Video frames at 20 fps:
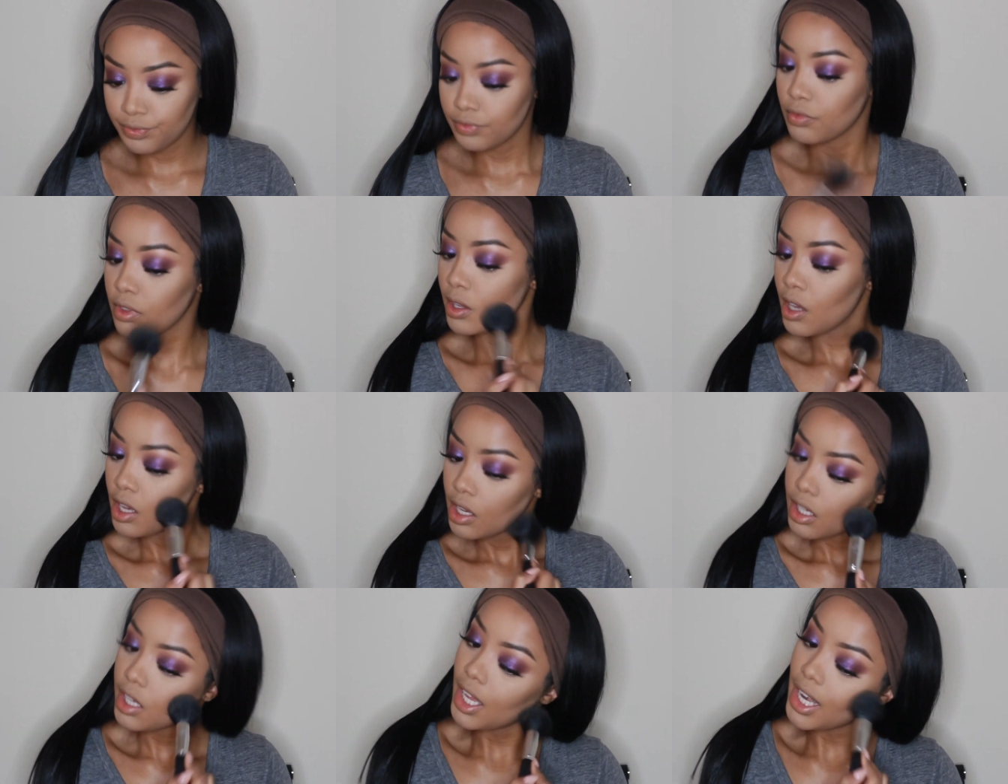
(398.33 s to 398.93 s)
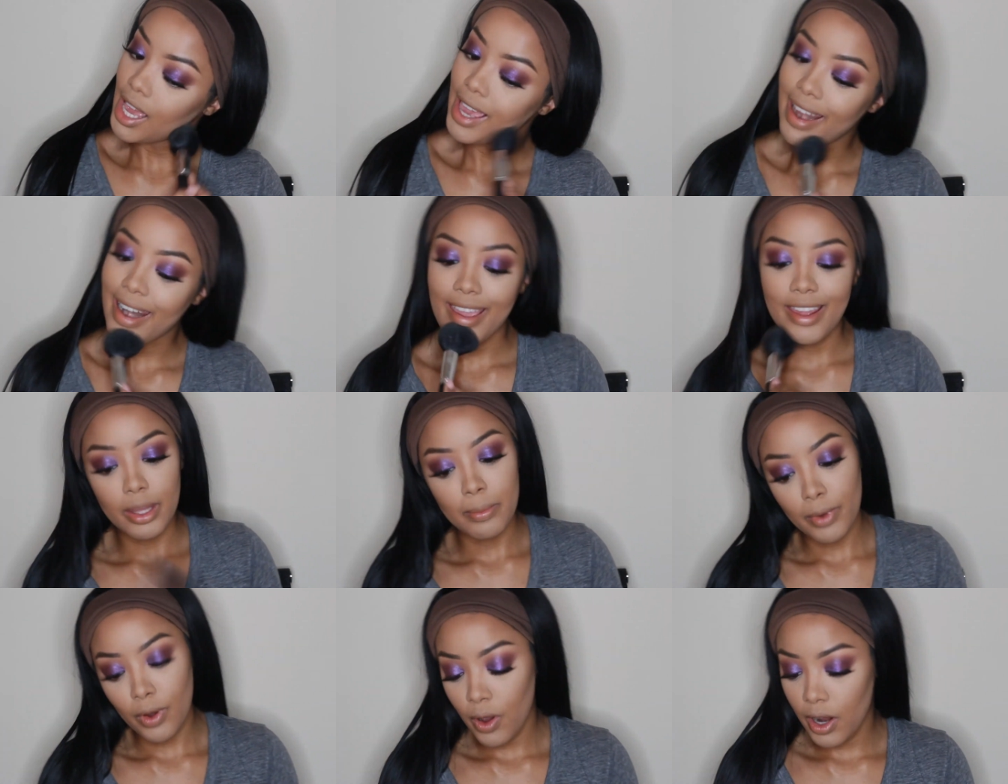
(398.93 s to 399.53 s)
and I'm just basically
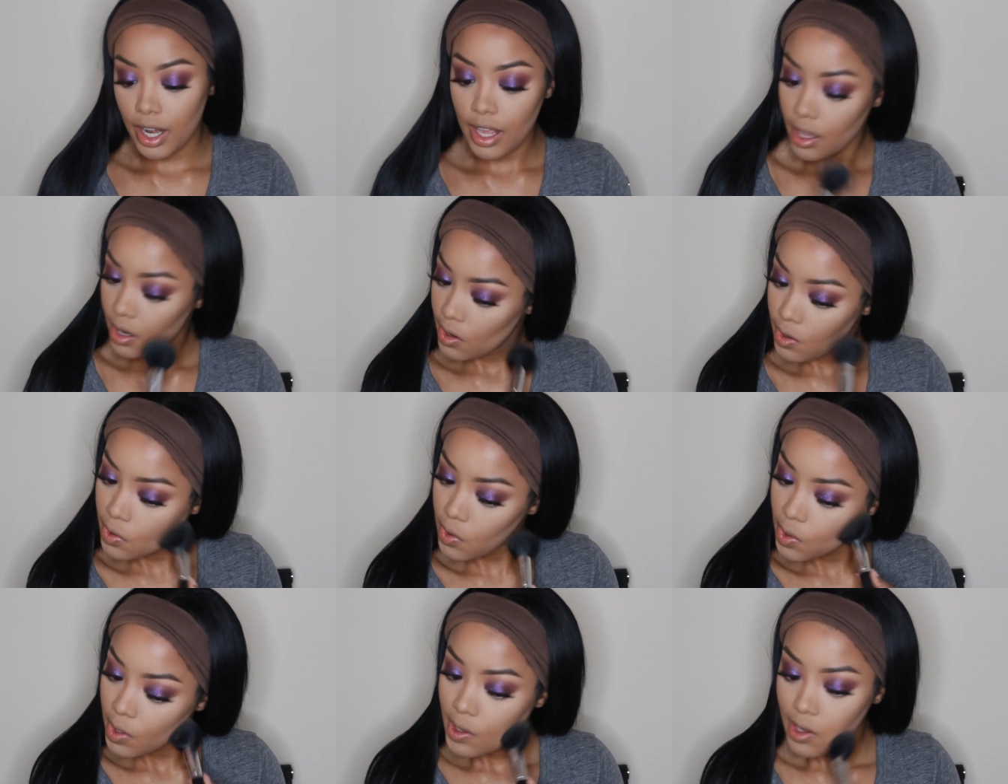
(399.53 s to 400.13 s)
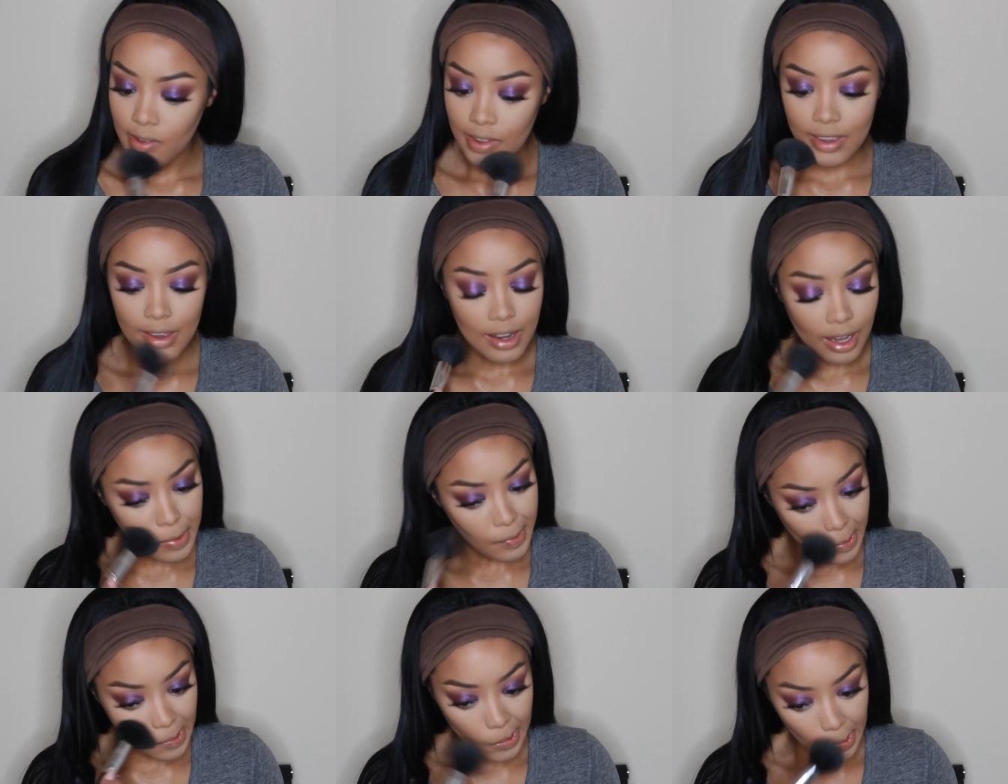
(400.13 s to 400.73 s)
setting everywhere that I
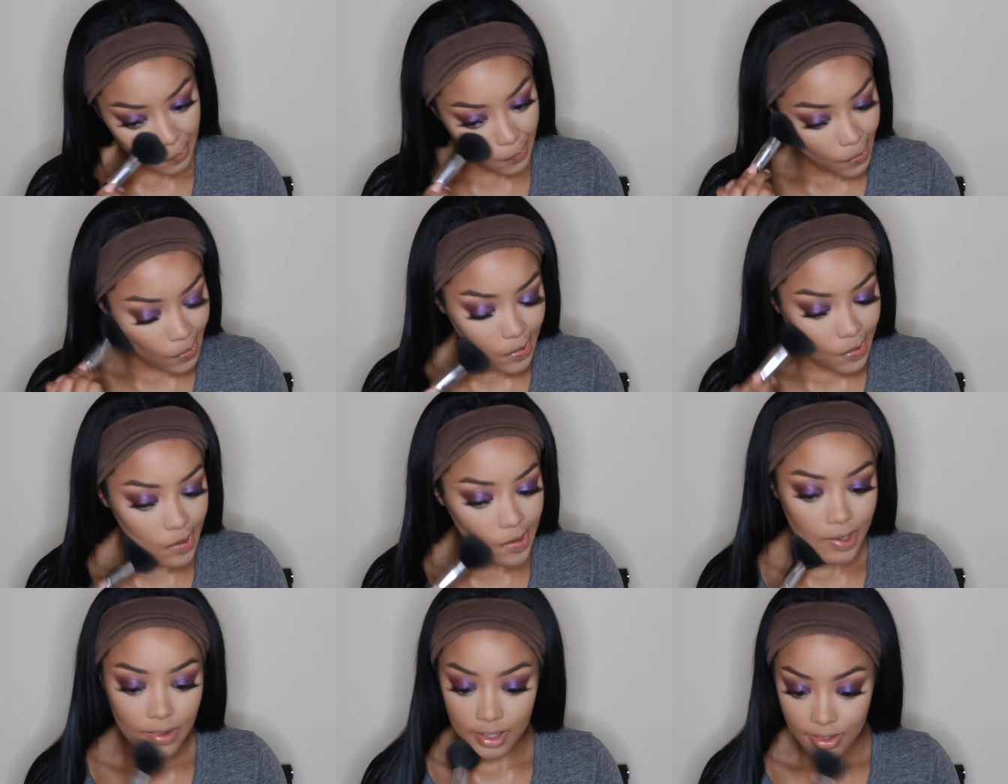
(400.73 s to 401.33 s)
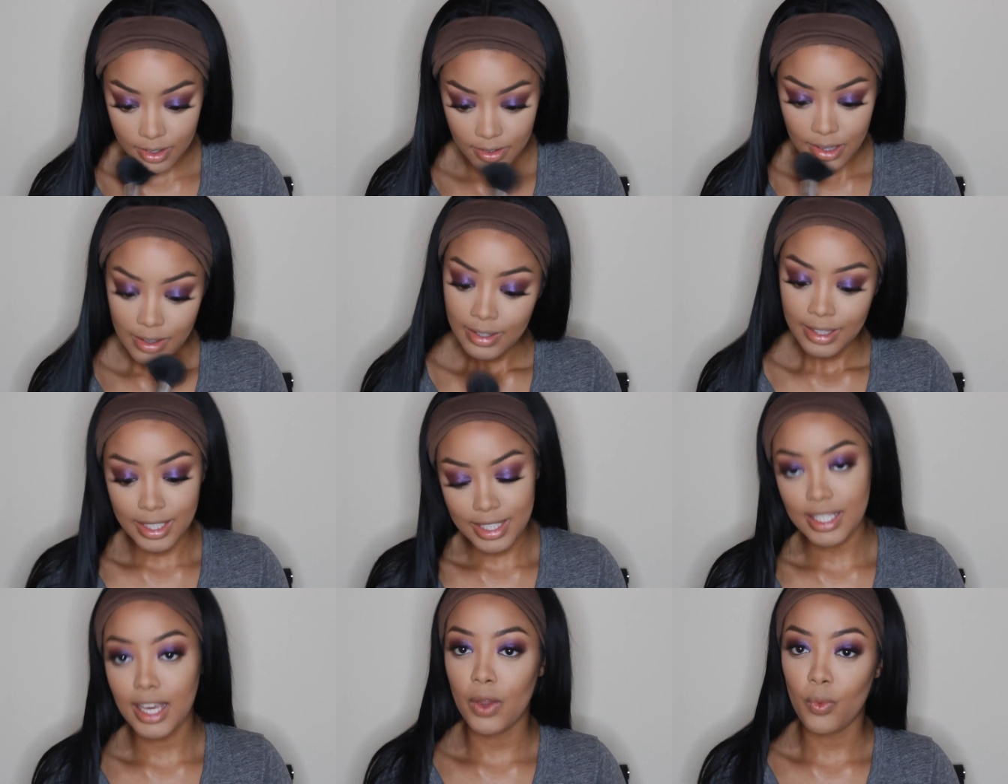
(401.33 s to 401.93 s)
put that cream contour
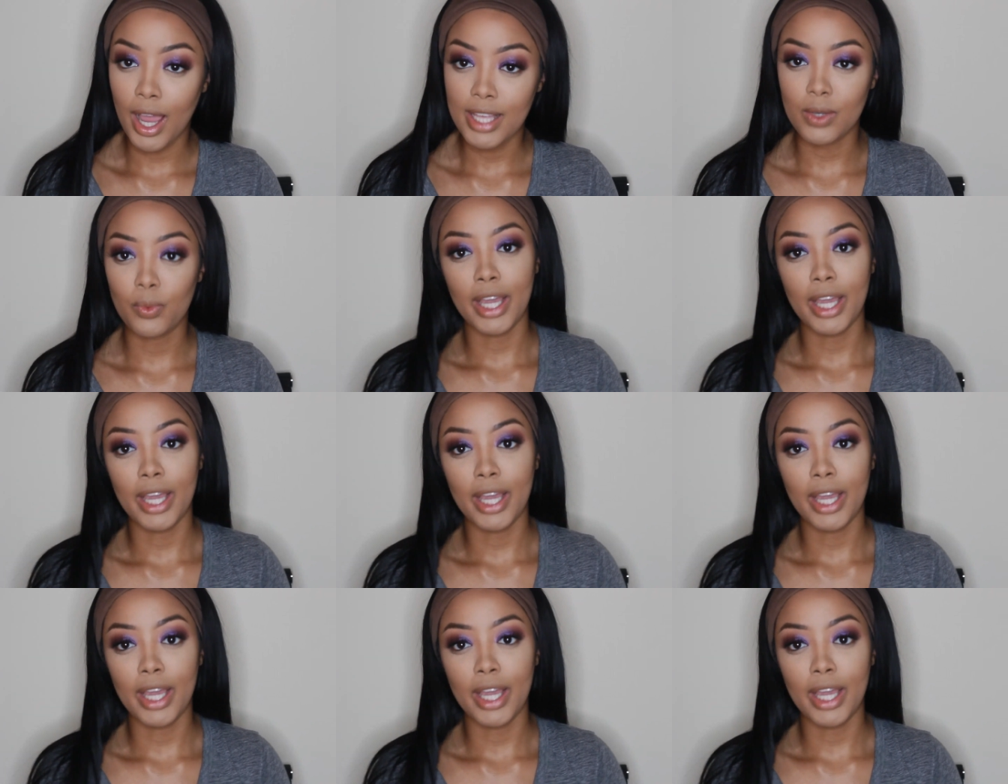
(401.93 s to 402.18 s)
on.